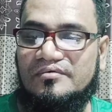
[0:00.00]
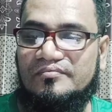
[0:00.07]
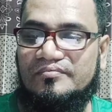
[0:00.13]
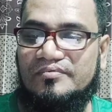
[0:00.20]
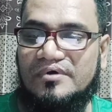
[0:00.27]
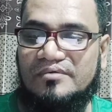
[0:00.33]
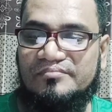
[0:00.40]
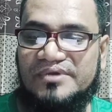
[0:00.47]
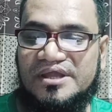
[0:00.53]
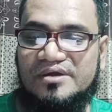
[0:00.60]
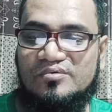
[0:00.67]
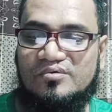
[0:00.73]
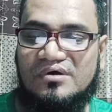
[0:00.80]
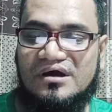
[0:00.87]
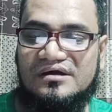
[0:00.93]
from
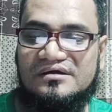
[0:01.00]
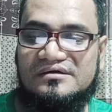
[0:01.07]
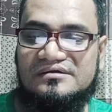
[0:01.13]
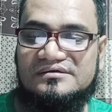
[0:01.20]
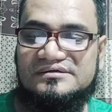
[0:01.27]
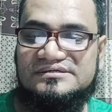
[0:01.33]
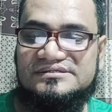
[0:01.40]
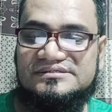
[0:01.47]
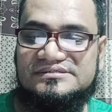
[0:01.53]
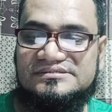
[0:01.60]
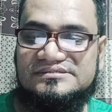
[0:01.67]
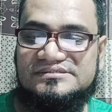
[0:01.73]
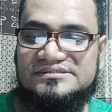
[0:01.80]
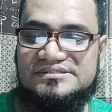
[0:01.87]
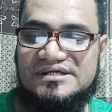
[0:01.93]
keyword
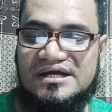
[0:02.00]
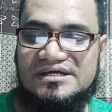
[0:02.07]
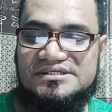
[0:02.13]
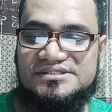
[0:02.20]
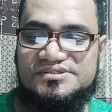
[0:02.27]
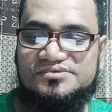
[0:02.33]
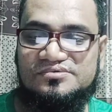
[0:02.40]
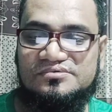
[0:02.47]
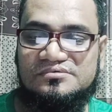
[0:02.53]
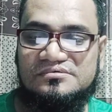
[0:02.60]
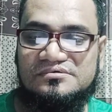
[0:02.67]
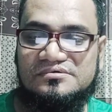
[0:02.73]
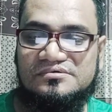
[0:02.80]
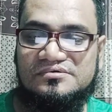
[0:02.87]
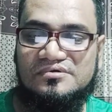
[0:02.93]
search to
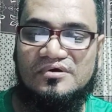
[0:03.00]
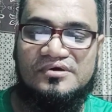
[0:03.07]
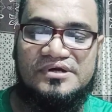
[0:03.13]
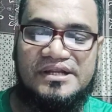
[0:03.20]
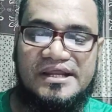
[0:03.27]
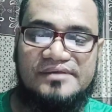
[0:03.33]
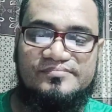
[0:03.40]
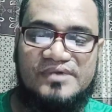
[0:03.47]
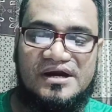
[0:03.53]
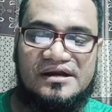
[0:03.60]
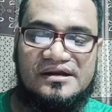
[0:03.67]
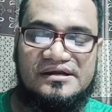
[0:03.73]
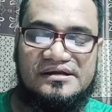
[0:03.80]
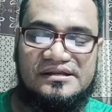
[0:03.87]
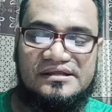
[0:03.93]
content
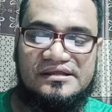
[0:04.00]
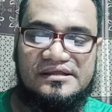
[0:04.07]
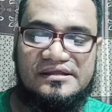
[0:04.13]
marketing.